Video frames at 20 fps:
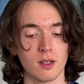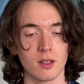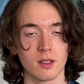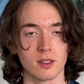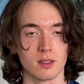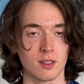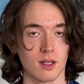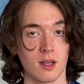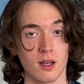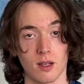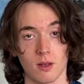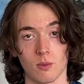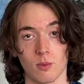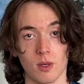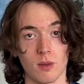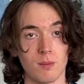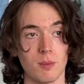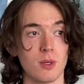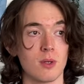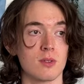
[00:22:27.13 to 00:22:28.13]
Because I
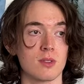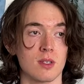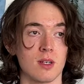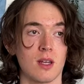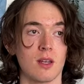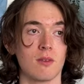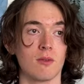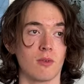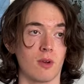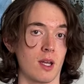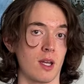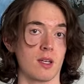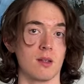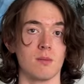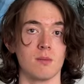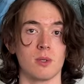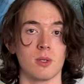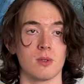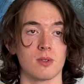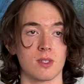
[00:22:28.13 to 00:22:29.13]
wear boots and I've ran
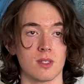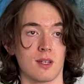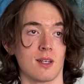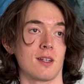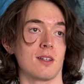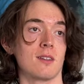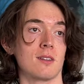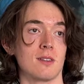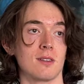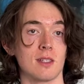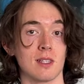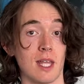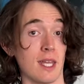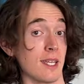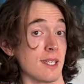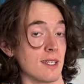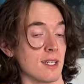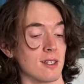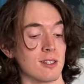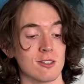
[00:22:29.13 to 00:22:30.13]
in boots and I
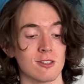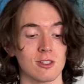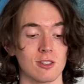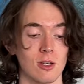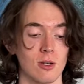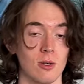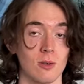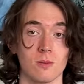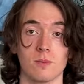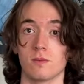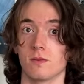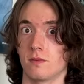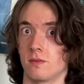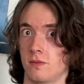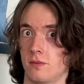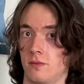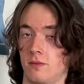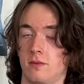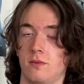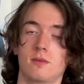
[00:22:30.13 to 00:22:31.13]
like it. So
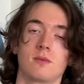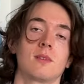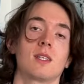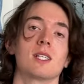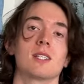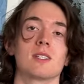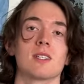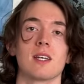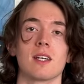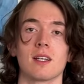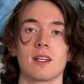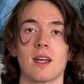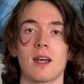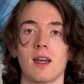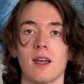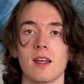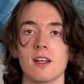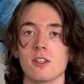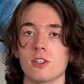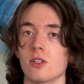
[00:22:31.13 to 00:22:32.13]
I was like,
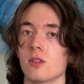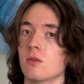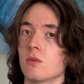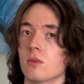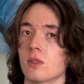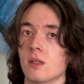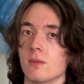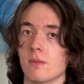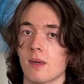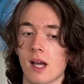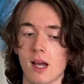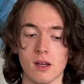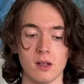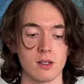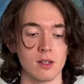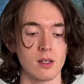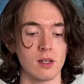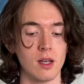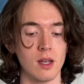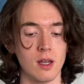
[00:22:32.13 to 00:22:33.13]
it shouldn't really
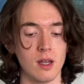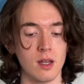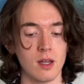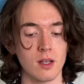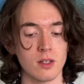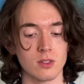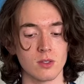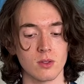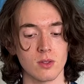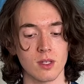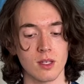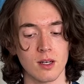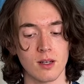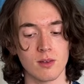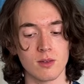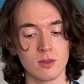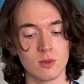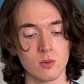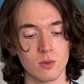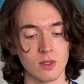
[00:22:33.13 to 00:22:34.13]
matter. So then I
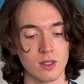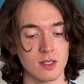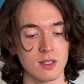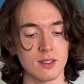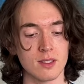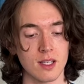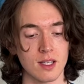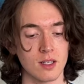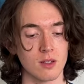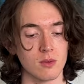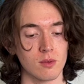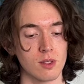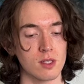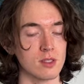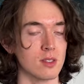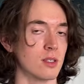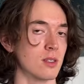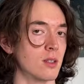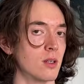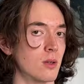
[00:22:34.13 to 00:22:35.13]
was willing to take a
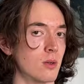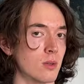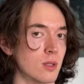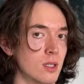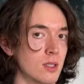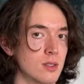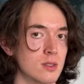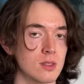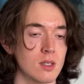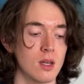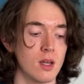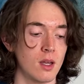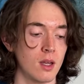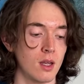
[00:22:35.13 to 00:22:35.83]
risk on the Hokas.